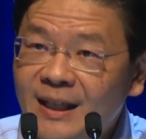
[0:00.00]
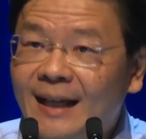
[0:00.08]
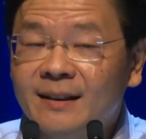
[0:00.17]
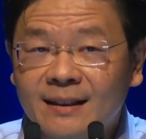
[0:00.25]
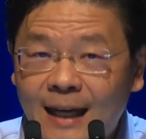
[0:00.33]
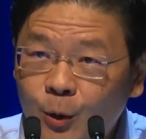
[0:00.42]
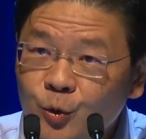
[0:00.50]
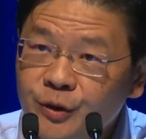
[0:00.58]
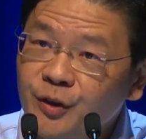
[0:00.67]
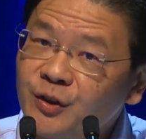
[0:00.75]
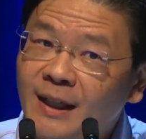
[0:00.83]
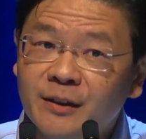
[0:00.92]
other
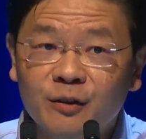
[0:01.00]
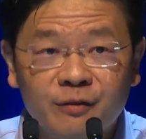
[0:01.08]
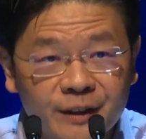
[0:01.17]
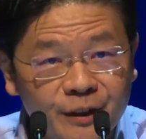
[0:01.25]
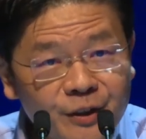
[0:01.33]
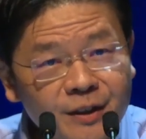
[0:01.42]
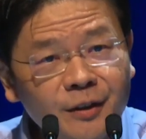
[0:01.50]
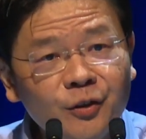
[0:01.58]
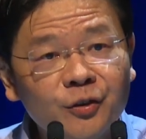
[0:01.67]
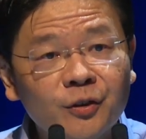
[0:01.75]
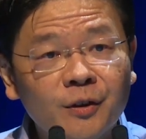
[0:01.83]
cultures, other traditions?